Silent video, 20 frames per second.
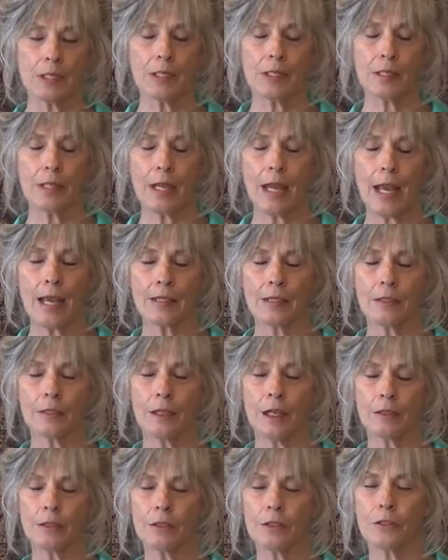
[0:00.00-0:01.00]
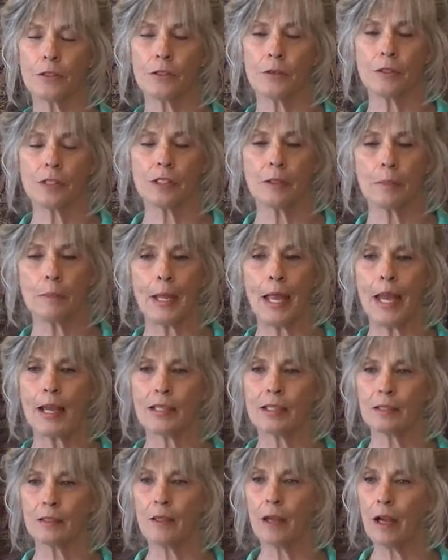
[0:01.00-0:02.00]
is a, has a lot to do with some
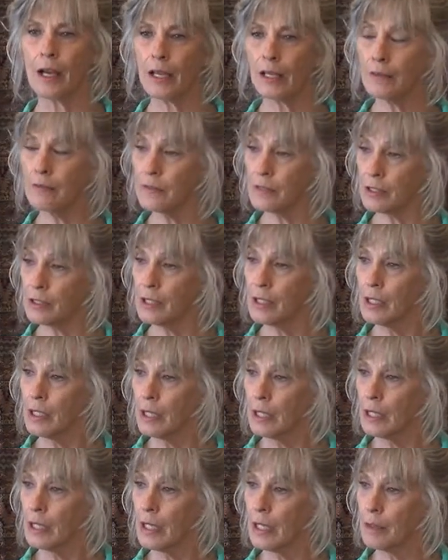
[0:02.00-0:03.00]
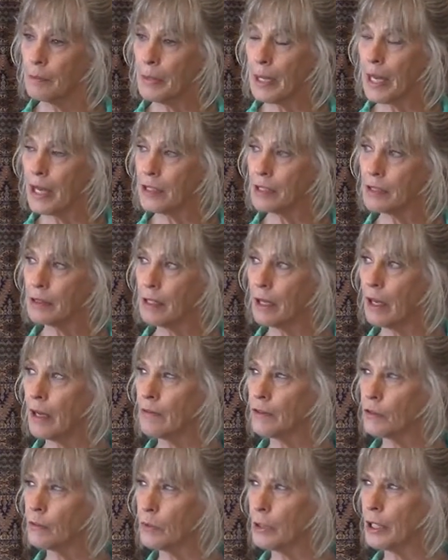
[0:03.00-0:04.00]
past lives, and past
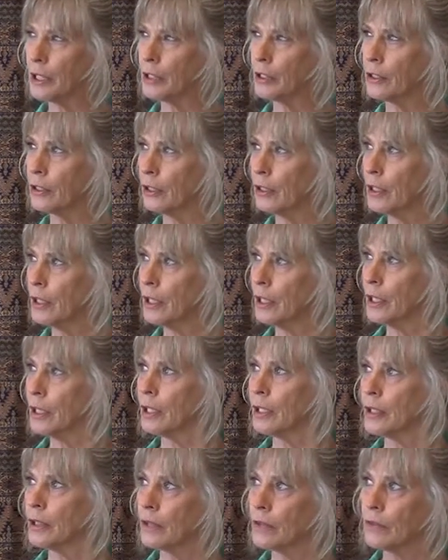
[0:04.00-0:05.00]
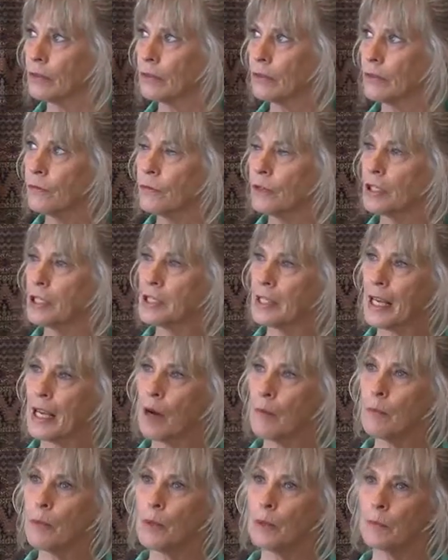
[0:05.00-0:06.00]
lives where, for
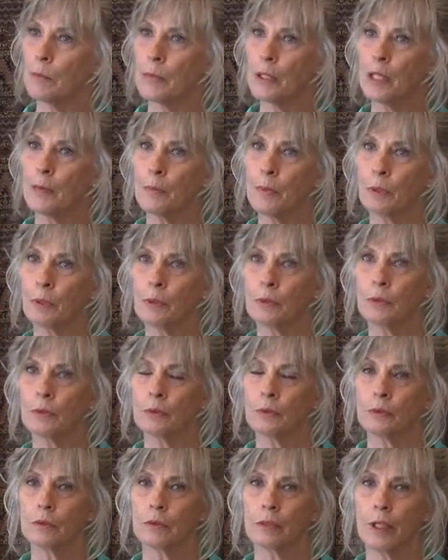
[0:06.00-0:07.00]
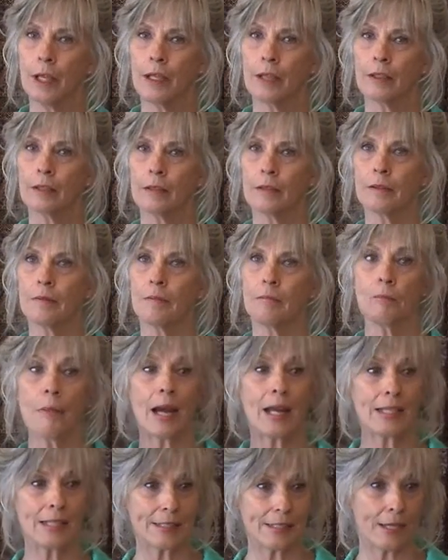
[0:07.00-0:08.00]
example, people like
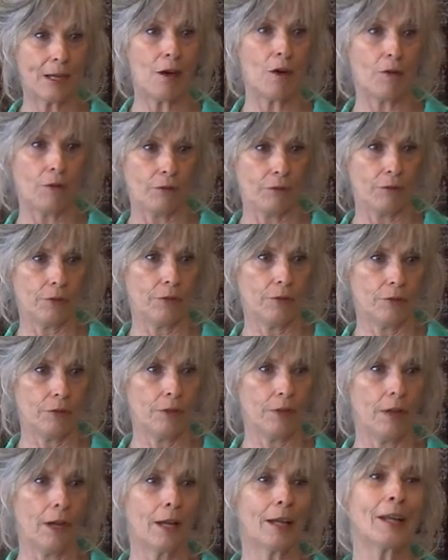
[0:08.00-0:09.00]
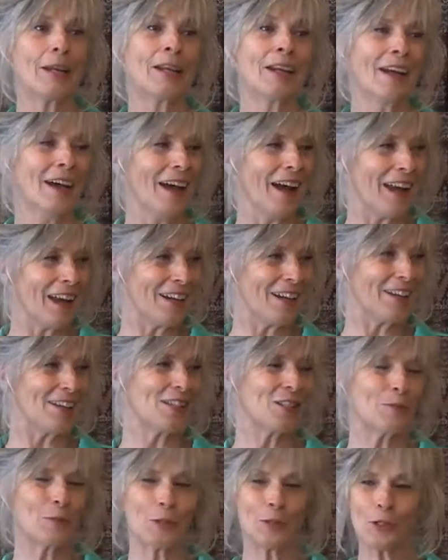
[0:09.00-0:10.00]
myself. I, I had an
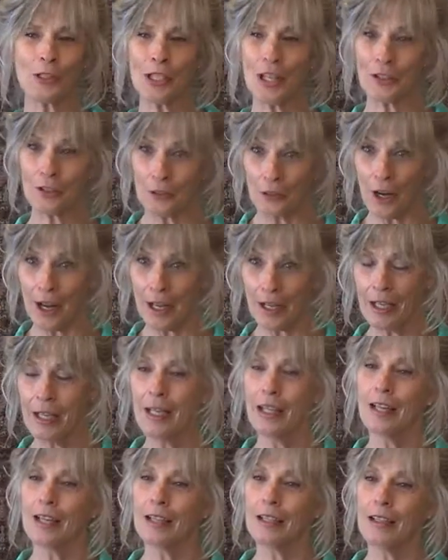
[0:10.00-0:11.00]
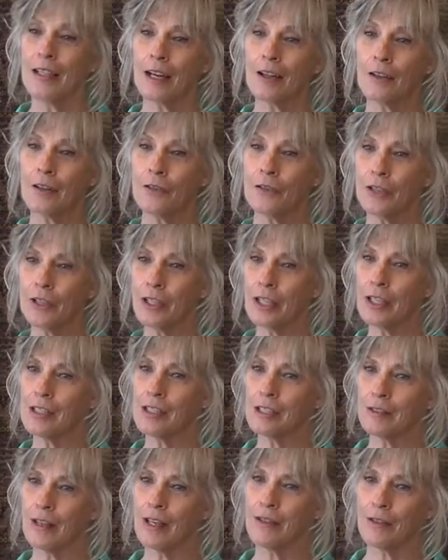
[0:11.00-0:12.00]
experience the other night. I don't know if you guys
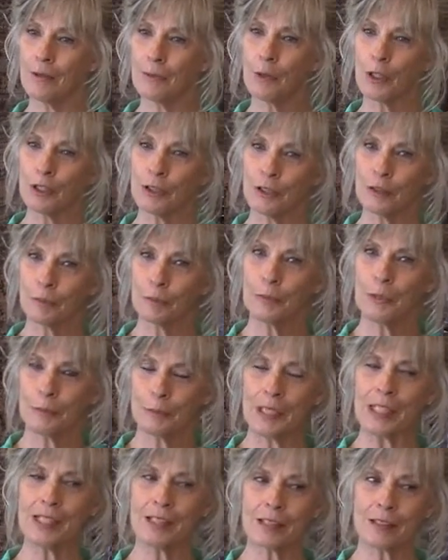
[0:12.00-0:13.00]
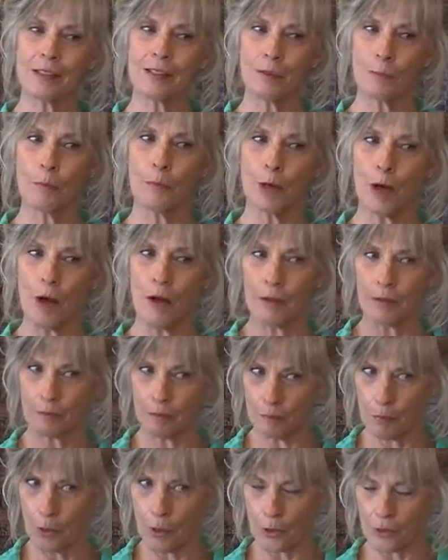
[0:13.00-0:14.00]
are. I know I'm going a little bit. This is still all
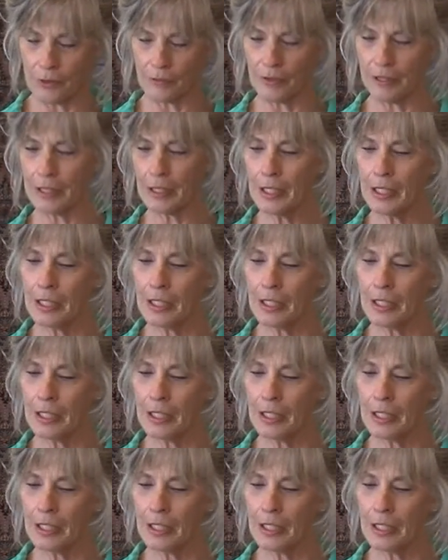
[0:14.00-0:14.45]
part of it.